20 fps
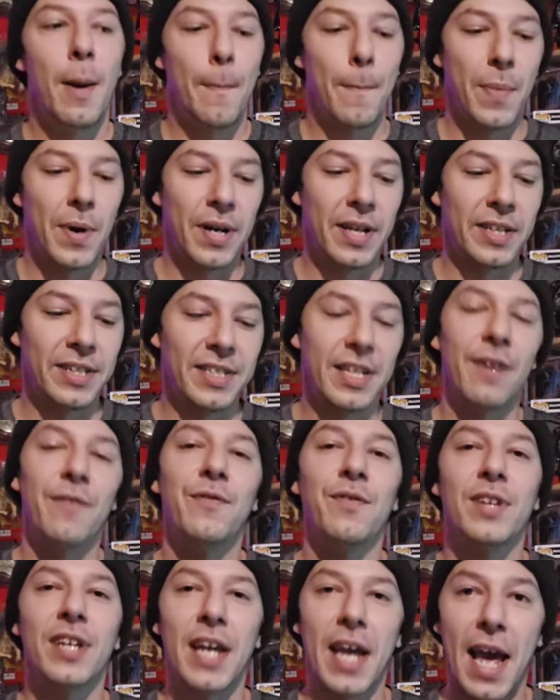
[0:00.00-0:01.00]
But it
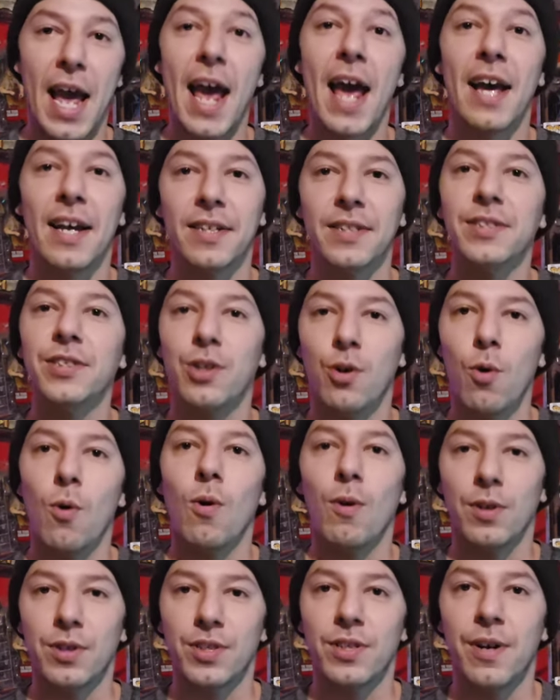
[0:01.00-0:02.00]
definitely has
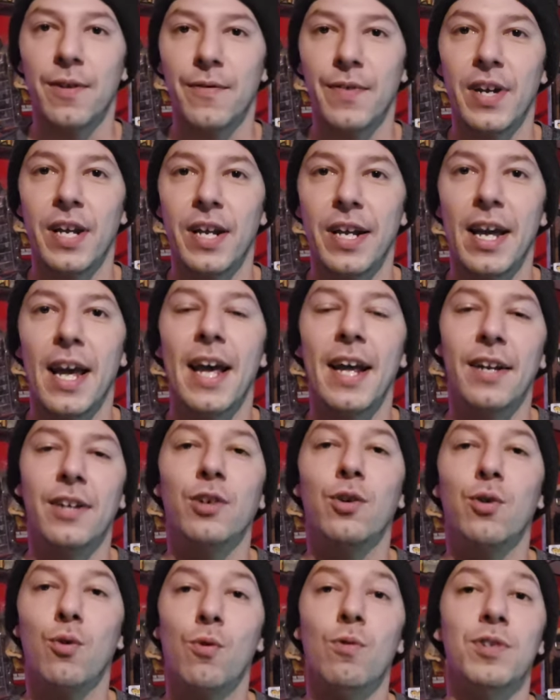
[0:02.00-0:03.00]
gore stuff in it
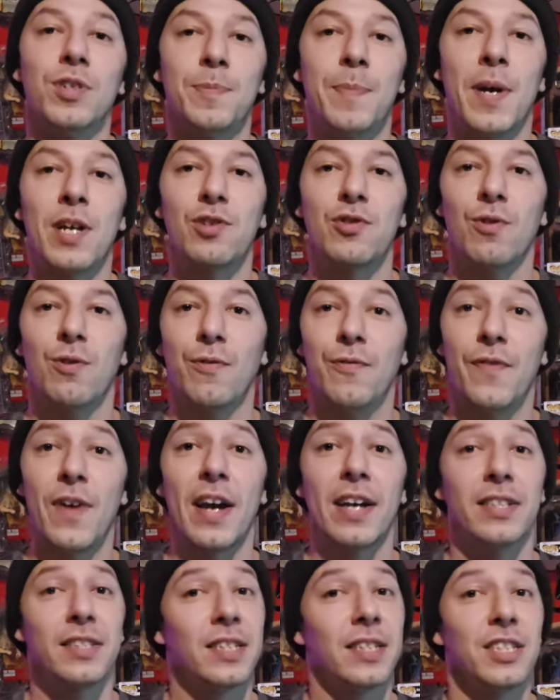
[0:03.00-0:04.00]
and cool special
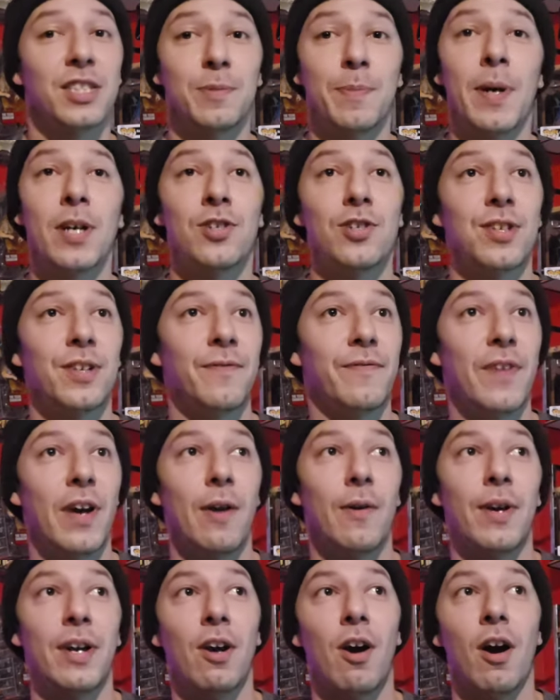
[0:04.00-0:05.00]
effects, and especially
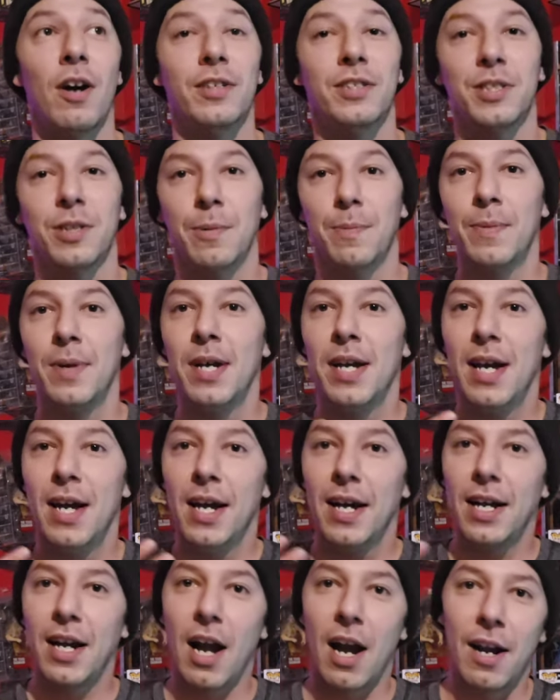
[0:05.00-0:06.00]
very awesome
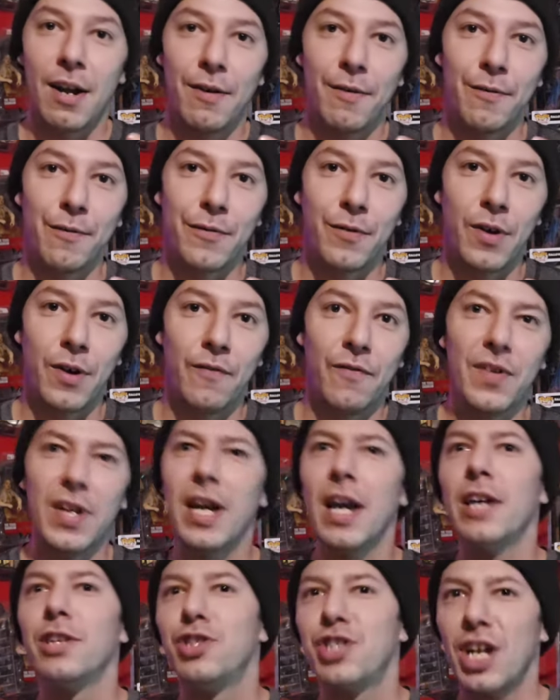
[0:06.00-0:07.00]
kind of
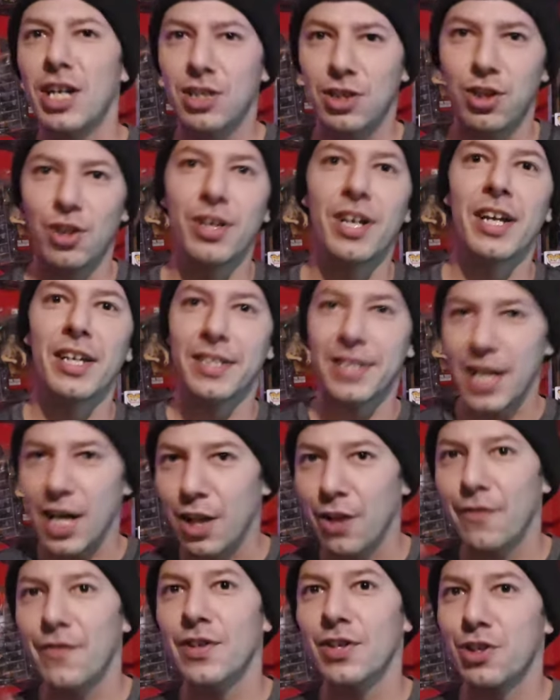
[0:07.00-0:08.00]
VHS looking
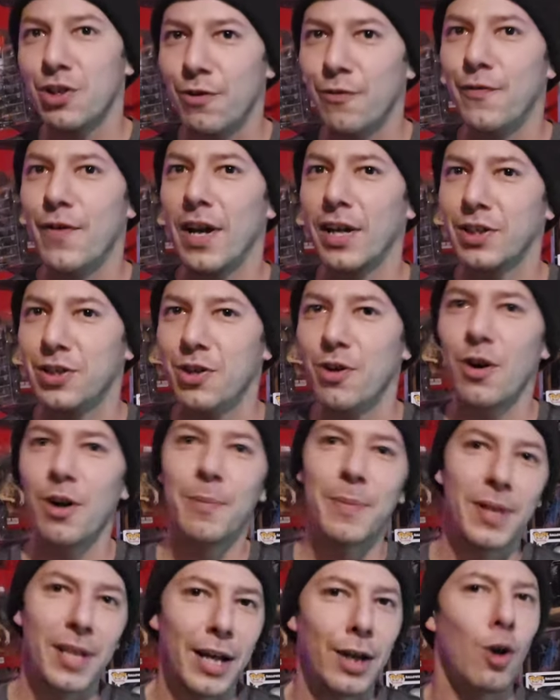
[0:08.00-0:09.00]
television effects, you know what
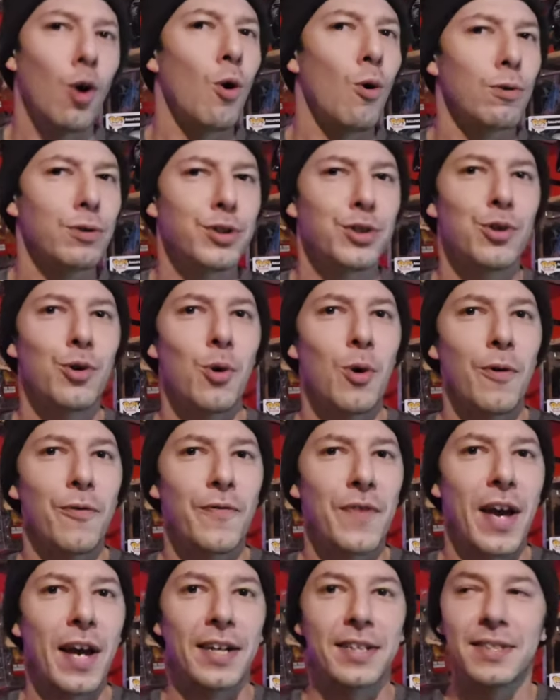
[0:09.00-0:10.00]
I mean? Like old school
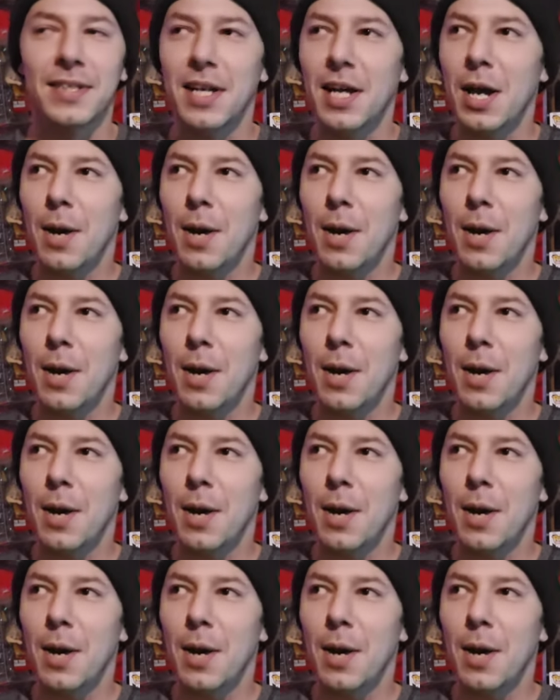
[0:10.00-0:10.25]
effects,